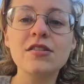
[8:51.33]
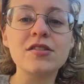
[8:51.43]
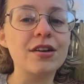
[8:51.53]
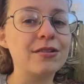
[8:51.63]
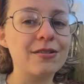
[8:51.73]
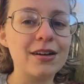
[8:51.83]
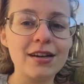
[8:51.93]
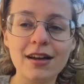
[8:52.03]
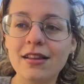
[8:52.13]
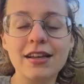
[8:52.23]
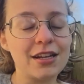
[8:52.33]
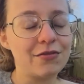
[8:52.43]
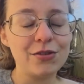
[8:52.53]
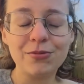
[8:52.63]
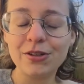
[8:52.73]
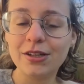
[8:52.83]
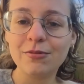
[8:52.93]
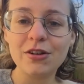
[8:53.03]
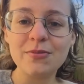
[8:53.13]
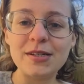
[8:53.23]
So like if you really
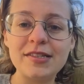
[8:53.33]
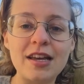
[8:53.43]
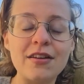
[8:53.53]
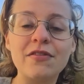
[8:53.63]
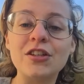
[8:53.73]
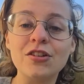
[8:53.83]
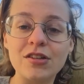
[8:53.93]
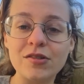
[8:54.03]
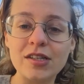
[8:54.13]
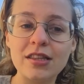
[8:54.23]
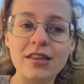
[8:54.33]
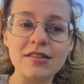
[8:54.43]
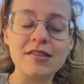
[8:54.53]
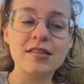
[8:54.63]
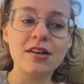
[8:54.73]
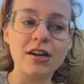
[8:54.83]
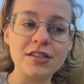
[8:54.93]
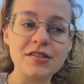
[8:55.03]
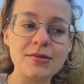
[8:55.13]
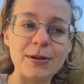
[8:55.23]
want to be safe and you're using this
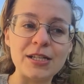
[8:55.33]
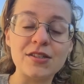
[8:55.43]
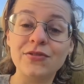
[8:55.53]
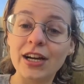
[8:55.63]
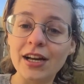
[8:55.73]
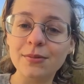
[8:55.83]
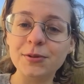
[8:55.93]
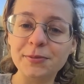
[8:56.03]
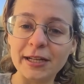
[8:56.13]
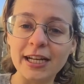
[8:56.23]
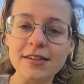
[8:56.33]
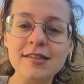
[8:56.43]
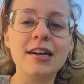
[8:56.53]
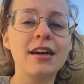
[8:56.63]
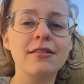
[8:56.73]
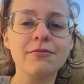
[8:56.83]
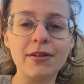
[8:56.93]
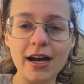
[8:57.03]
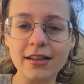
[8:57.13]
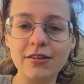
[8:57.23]
garden space for edible plants, I
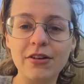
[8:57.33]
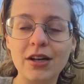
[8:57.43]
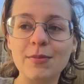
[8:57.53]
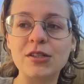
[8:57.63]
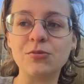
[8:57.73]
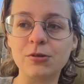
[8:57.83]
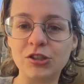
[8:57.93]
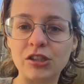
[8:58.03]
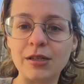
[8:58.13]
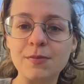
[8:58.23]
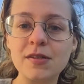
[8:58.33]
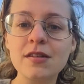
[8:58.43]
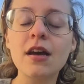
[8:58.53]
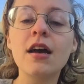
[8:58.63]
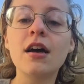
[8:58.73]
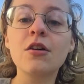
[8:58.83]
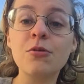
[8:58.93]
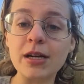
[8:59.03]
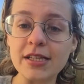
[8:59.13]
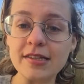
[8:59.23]
highly recommend wood chips.
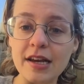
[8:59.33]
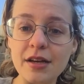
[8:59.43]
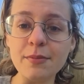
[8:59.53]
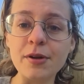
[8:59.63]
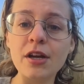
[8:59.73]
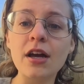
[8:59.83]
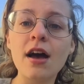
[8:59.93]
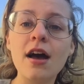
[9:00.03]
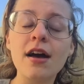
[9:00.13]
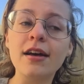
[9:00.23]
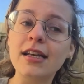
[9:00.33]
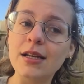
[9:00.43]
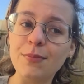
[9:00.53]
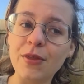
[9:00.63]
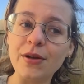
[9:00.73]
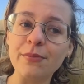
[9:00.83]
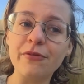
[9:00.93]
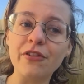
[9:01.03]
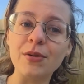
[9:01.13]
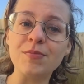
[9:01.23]
Quick tip, keep them
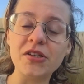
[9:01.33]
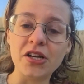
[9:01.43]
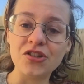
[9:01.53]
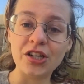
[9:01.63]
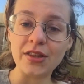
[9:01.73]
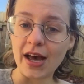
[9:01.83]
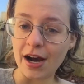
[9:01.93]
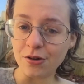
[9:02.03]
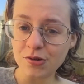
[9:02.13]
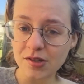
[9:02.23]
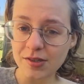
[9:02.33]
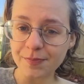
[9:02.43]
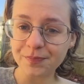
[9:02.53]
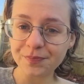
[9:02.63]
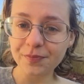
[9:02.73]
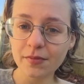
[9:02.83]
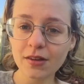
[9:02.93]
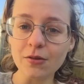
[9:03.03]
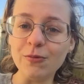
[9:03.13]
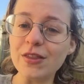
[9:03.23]
from touching the house.
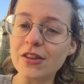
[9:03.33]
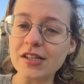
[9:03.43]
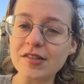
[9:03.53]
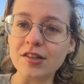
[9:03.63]
When things